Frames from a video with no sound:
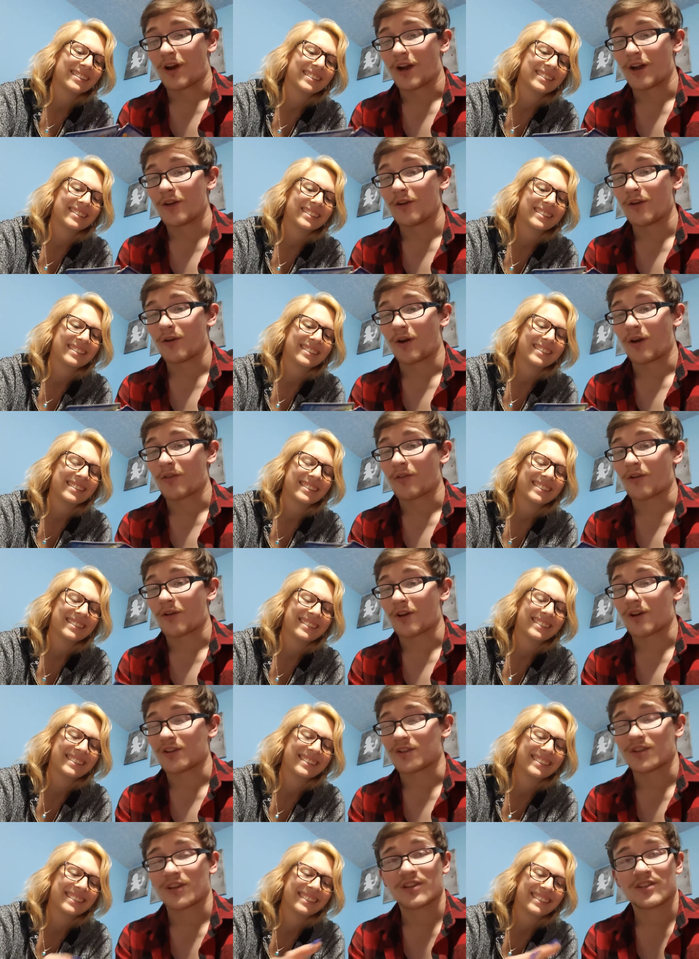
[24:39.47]
Speaker 1: I know, I thought
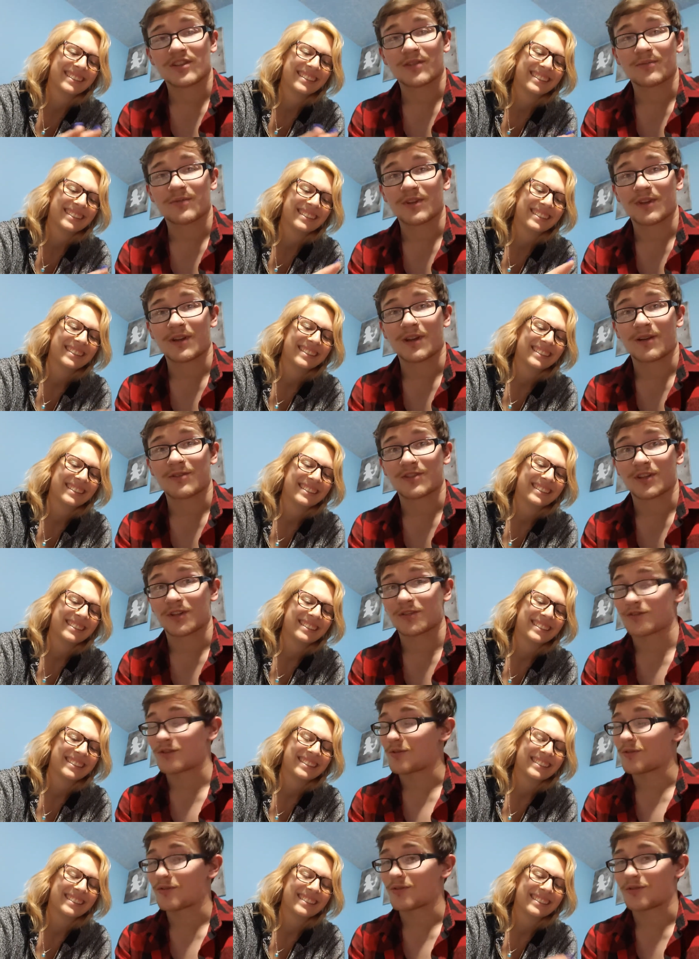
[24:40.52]
I saw something, and I was like,
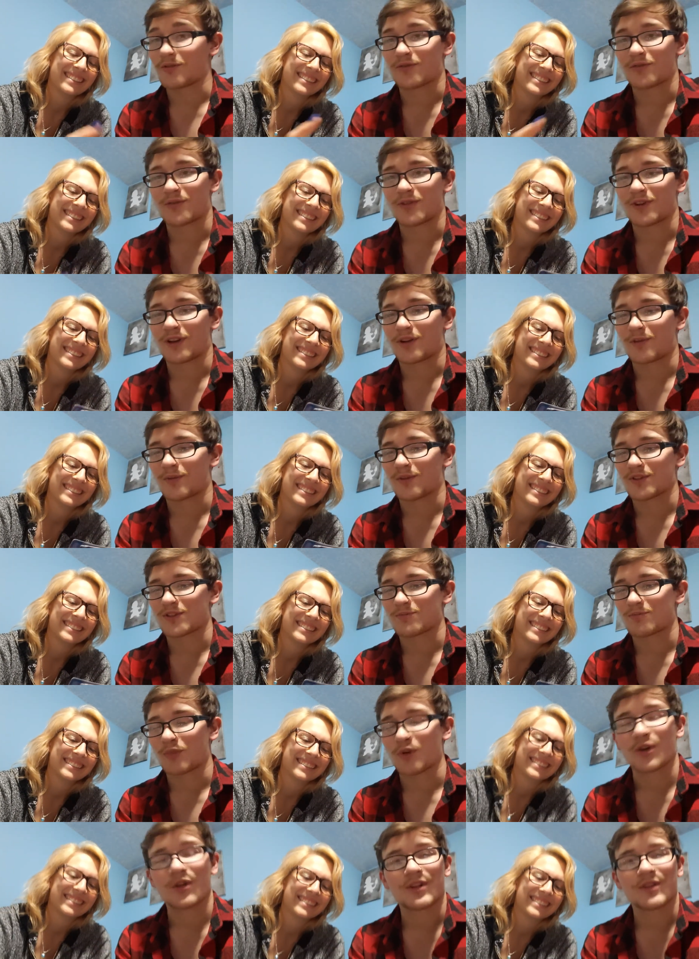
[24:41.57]
don't go through it. I don't want to
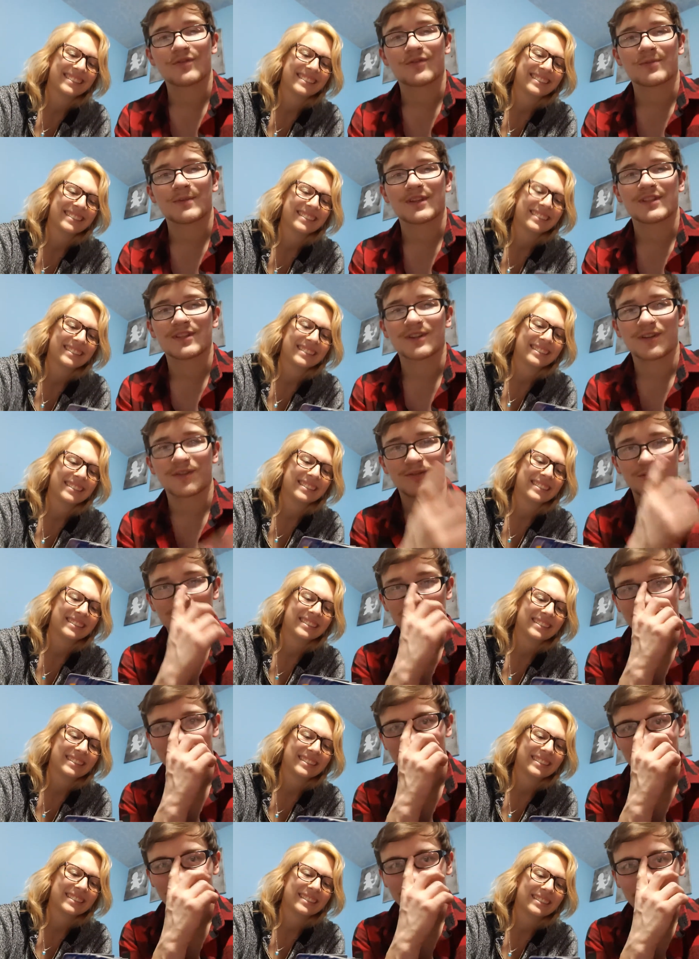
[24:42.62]
spoil it for myself.
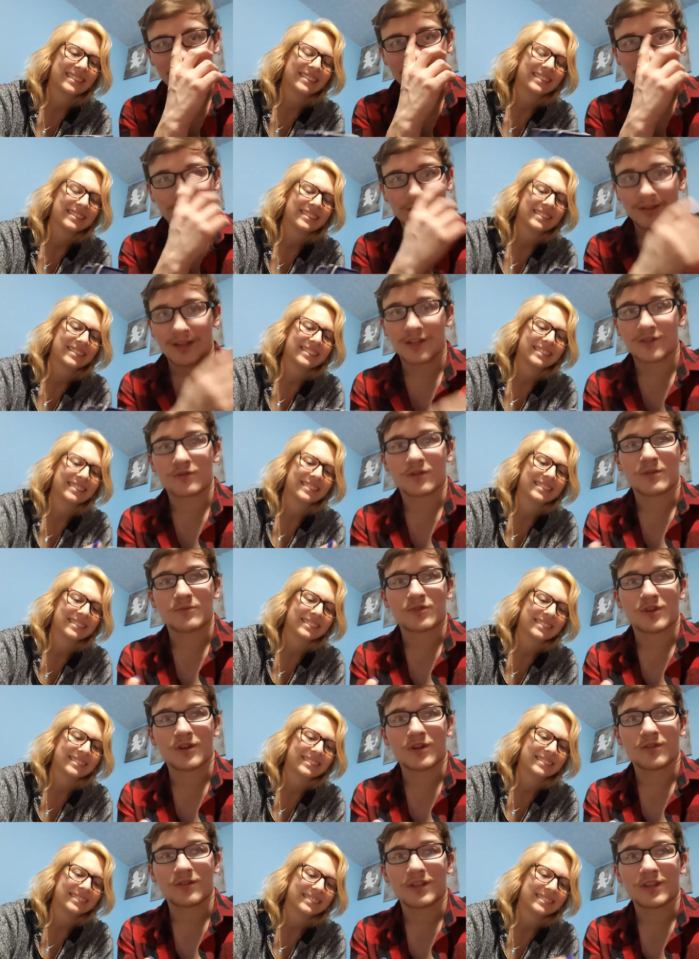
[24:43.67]
That's why I'm
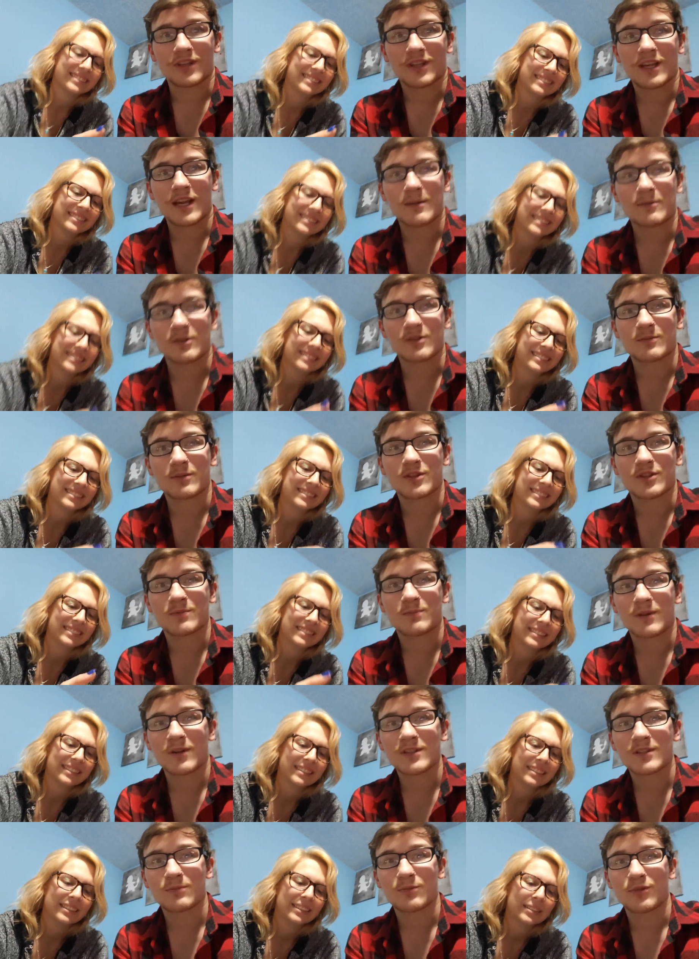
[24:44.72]
trying to look at the camera as much as
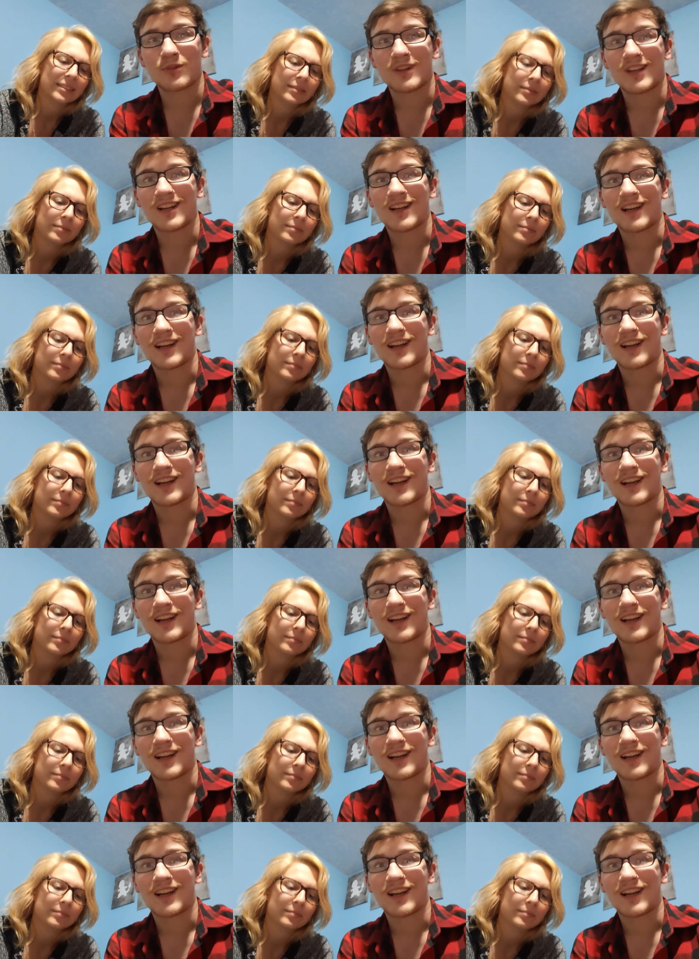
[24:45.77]
possible.